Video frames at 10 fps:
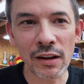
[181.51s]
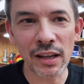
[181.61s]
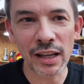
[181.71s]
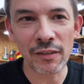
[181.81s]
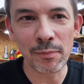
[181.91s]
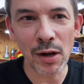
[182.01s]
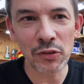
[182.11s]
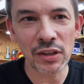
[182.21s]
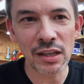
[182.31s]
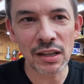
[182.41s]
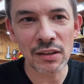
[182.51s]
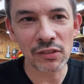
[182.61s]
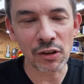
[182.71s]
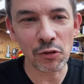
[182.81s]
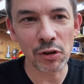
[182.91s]
I've mounted it in this
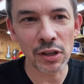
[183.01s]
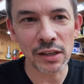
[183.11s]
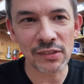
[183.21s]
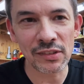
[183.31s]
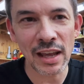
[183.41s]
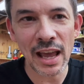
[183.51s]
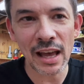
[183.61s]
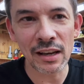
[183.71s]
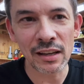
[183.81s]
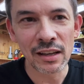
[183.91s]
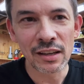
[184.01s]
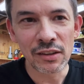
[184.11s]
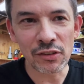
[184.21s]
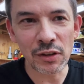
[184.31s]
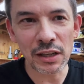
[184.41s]
acrylic stand
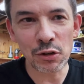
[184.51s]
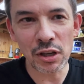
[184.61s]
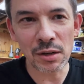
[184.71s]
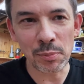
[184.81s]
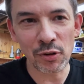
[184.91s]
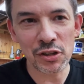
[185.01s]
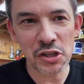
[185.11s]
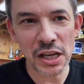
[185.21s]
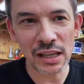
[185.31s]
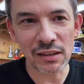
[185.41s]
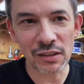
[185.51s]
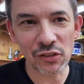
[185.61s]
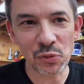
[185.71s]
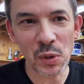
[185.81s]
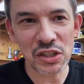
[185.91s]
so that you can appreciate the
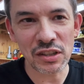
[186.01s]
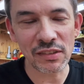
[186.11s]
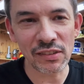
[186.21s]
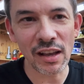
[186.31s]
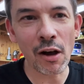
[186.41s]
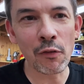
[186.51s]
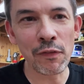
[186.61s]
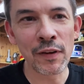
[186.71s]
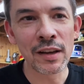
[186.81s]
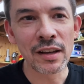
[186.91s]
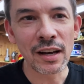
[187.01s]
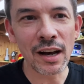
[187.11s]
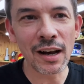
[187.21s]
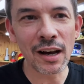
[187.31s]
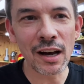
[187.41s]
switch itself
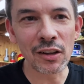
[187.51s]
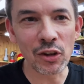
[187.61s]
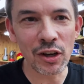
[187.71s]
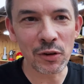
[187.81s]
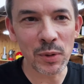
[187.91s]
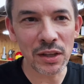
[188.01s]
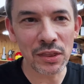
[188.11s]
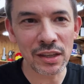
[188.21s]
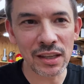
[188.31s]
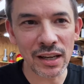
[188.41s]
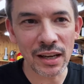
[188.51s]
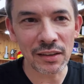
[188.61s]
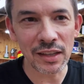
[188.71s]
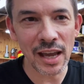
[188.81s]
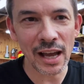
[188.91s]
along with the
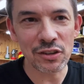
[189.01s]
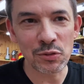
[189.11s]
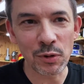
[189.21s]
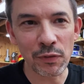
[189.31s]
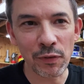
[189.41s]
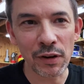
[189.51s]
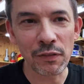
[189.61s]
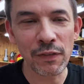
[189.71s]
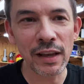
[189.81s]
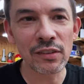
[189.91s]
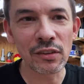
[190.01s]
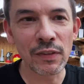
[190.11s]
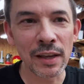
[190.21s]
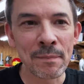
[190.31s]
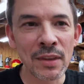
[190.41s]
actual front face of it.